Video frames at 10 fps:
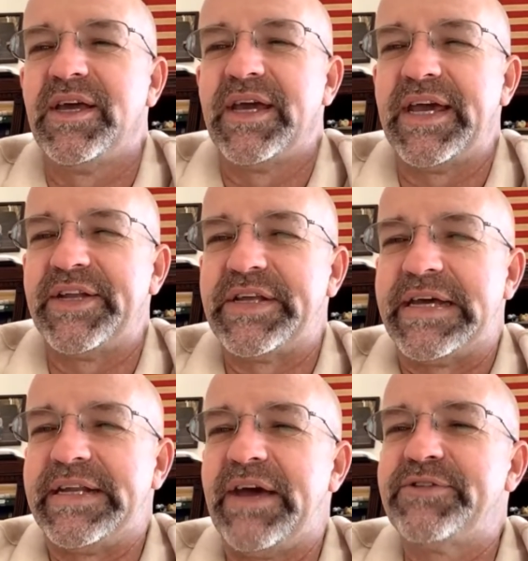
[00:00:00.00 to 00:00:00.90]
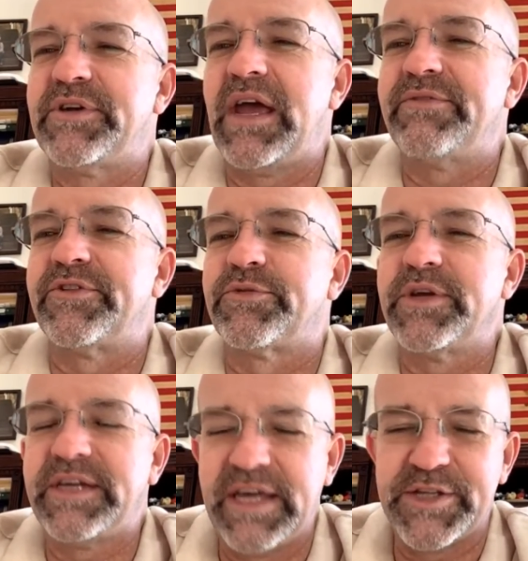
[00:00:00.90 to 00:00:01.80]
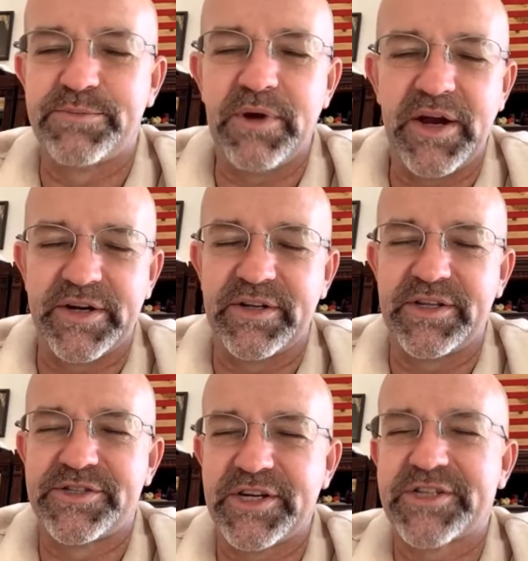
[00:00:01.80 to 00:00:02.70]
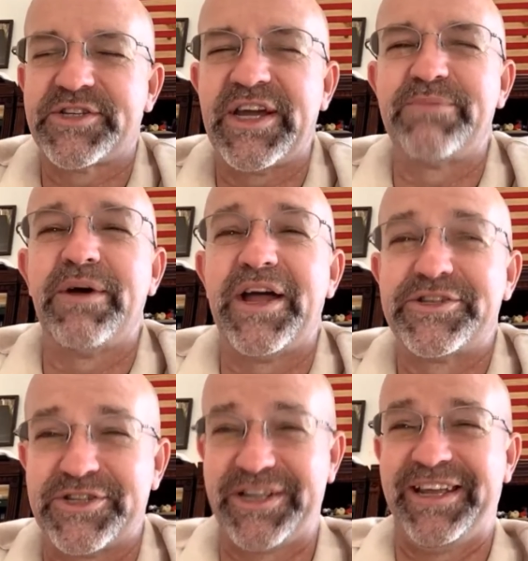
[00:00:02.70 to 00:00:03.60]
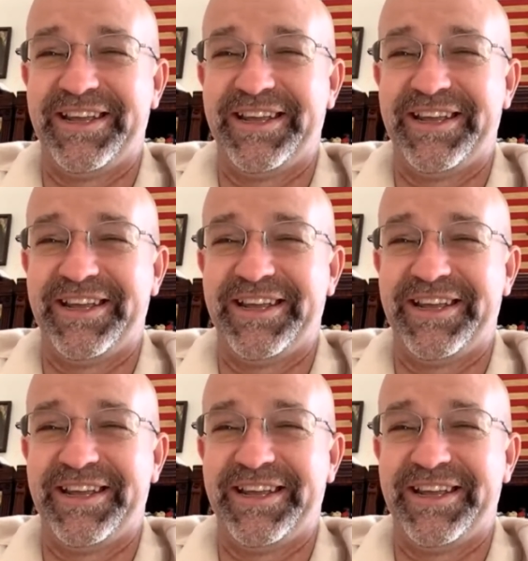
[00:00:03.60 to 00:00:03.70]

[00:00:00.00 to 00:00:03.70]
And after having three kids married in 16 months,